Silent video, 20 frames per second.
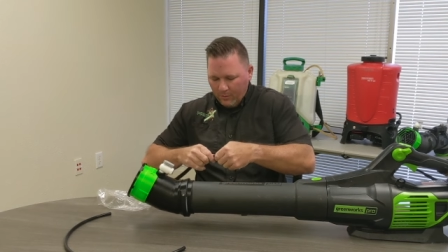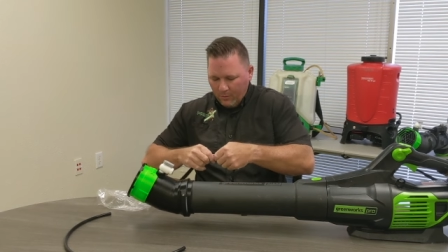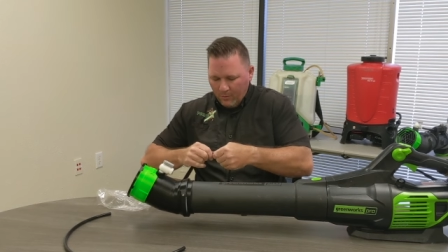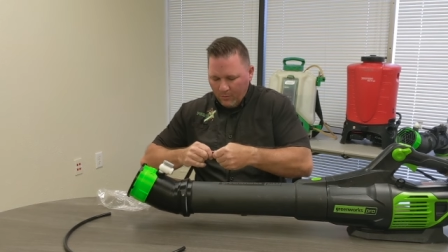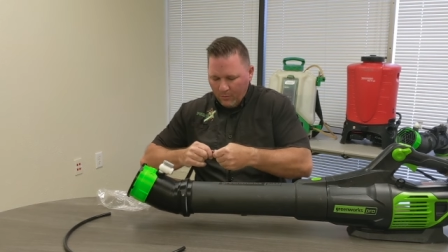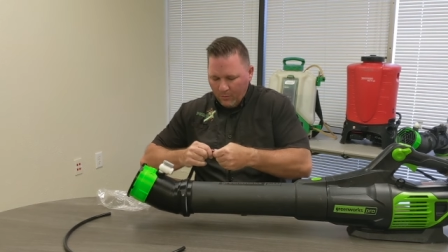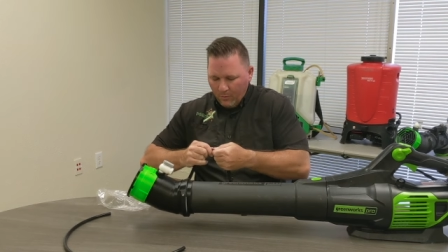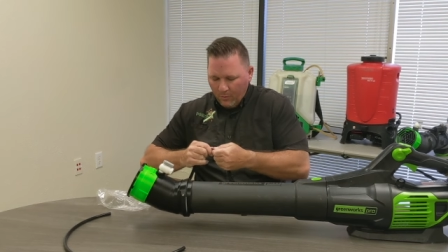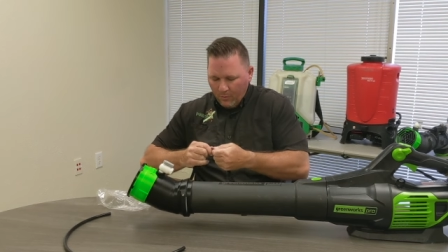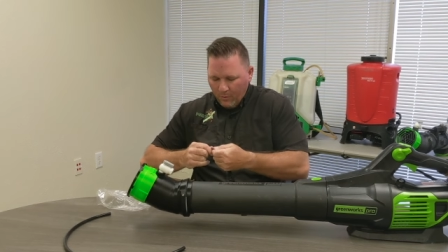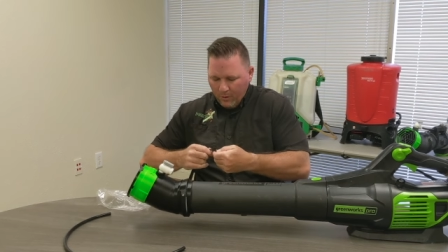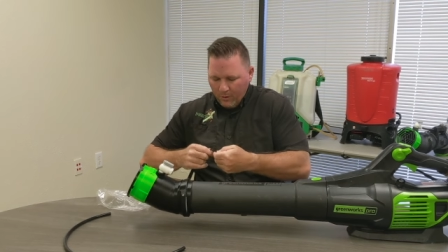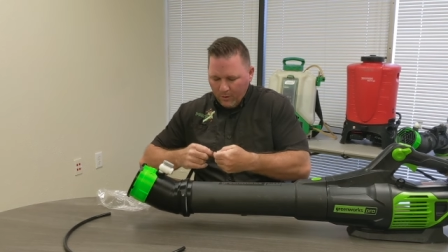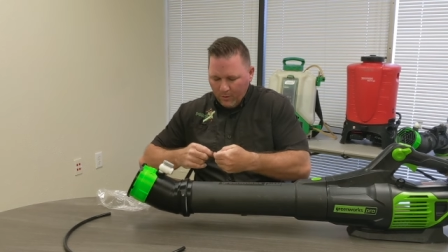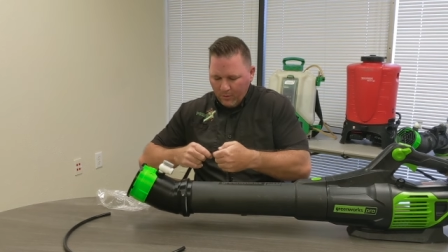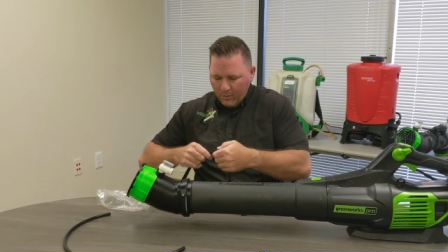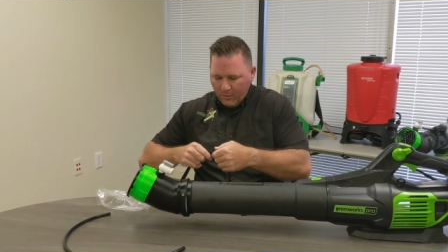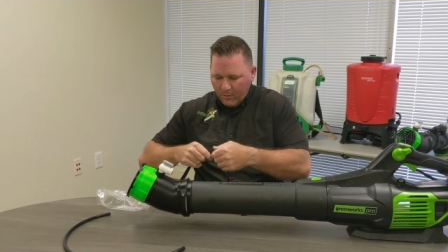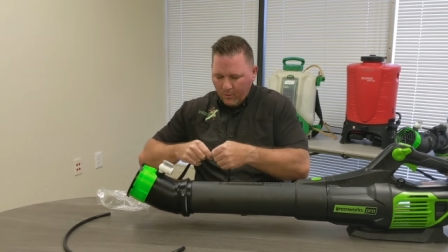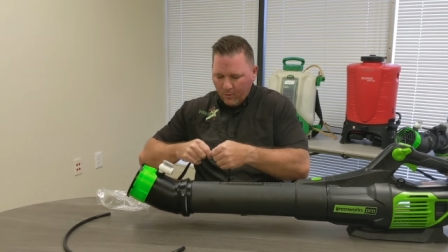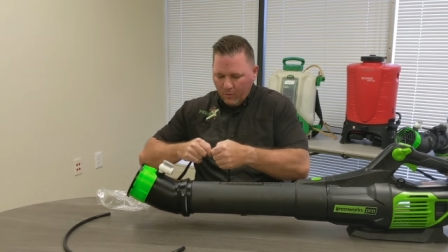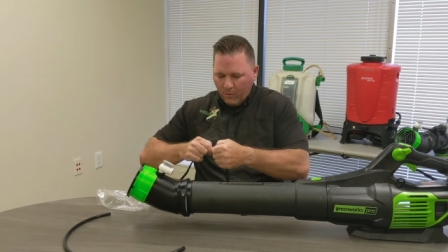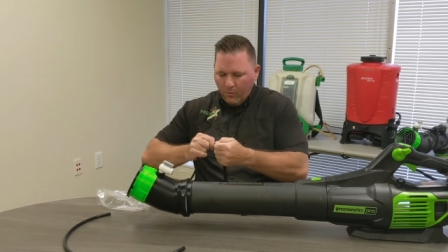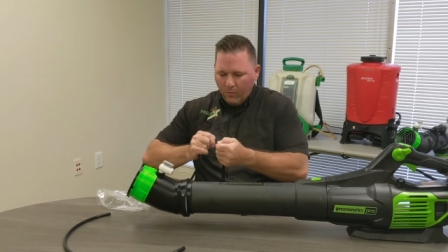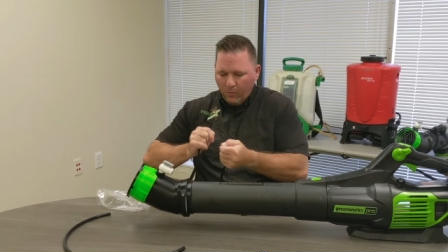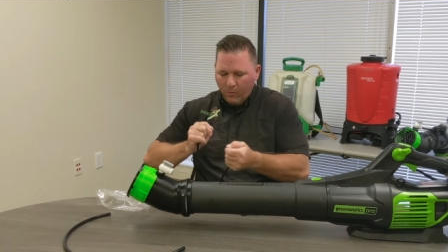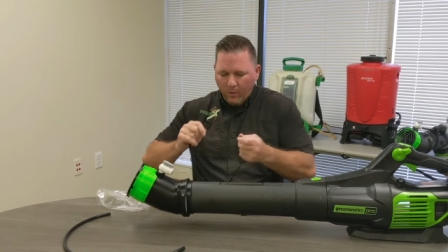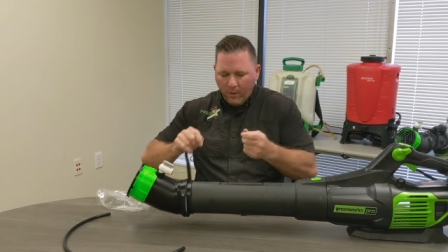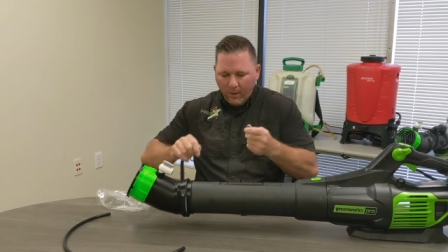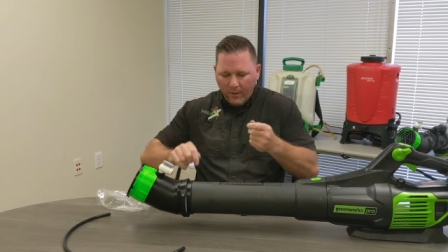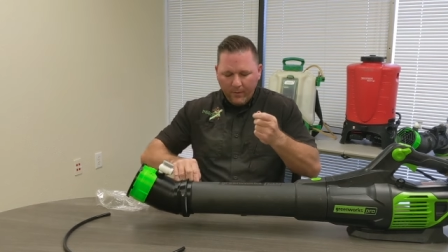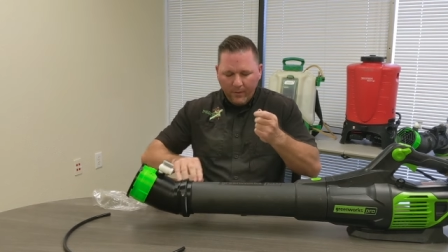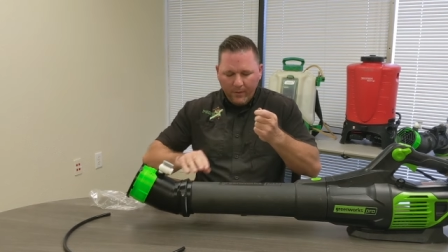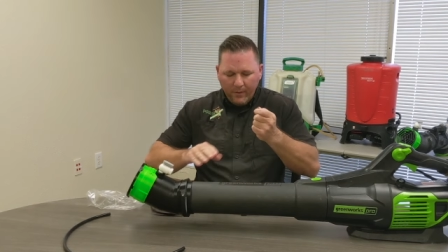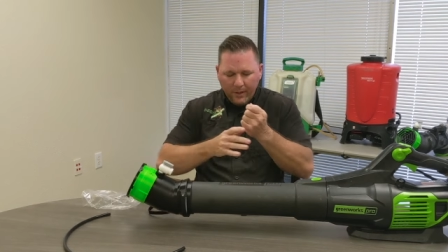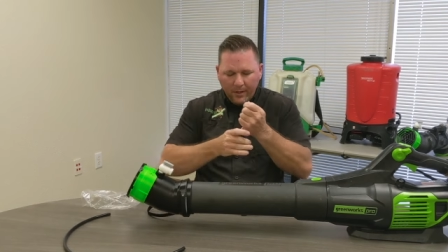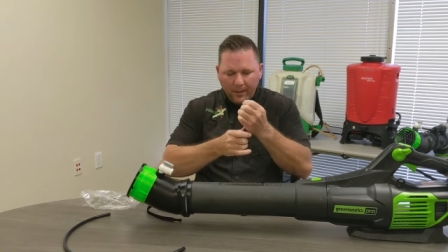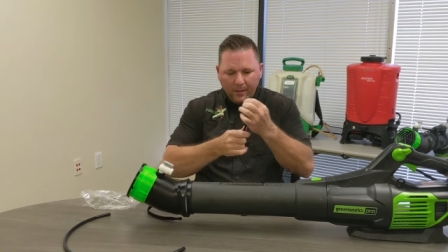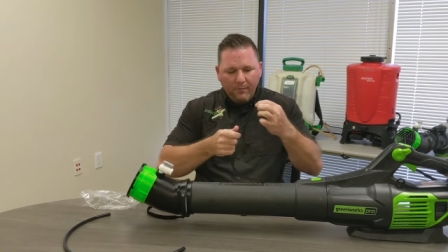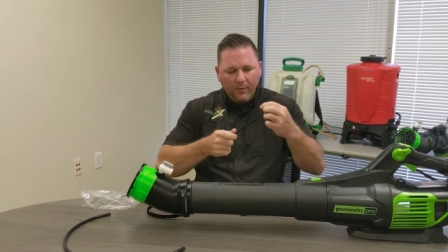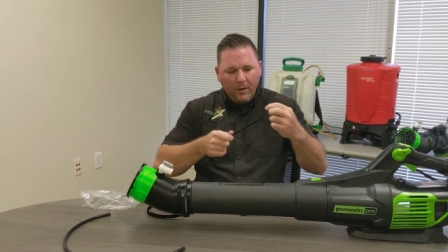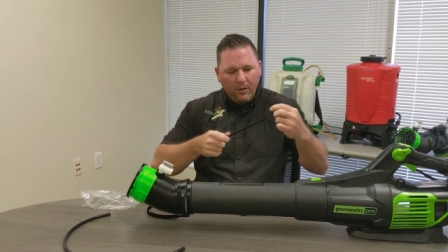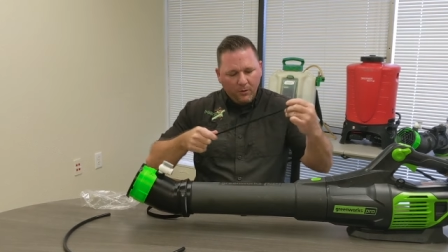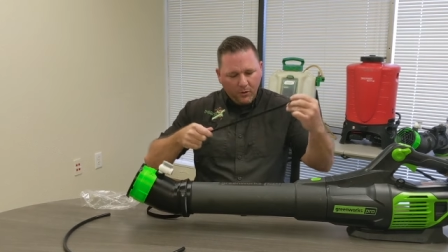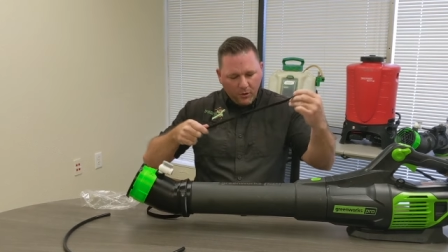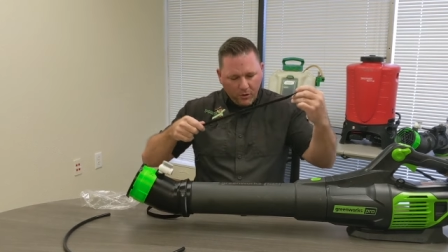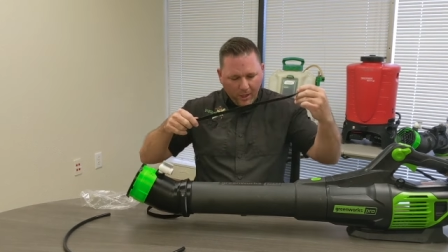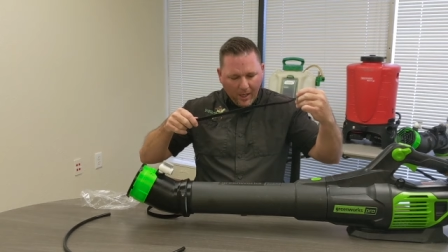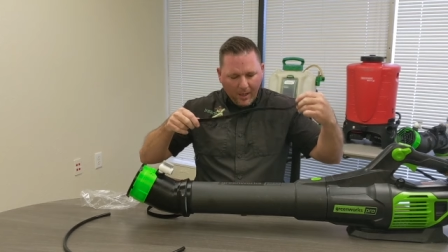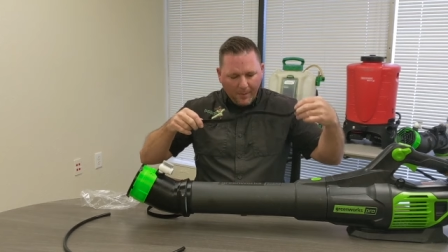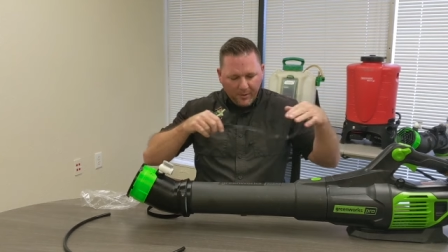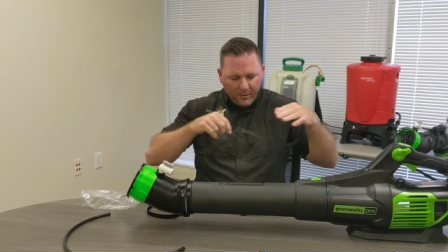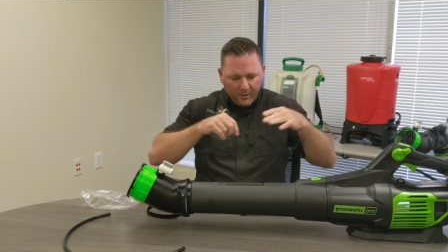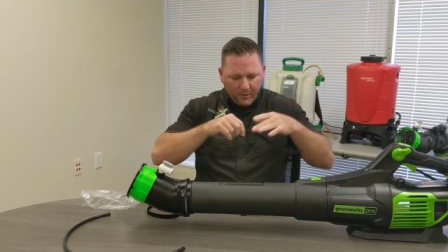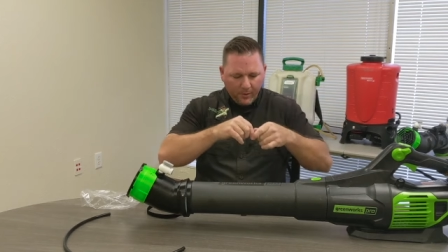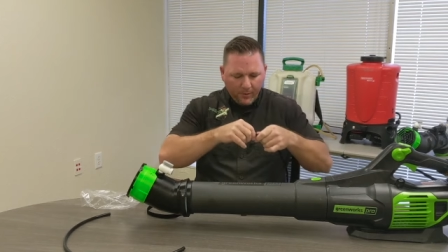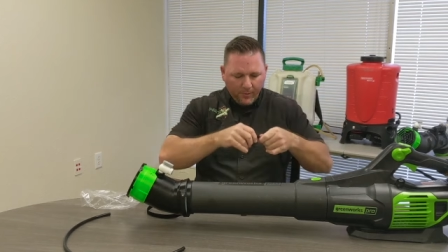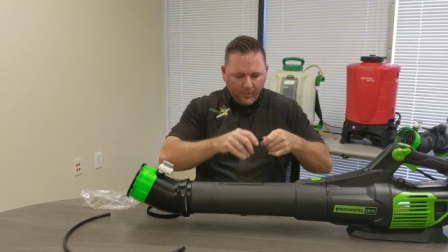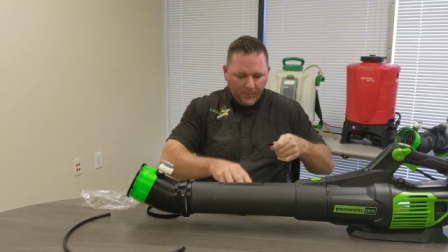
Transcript: you want to run the Velcro straps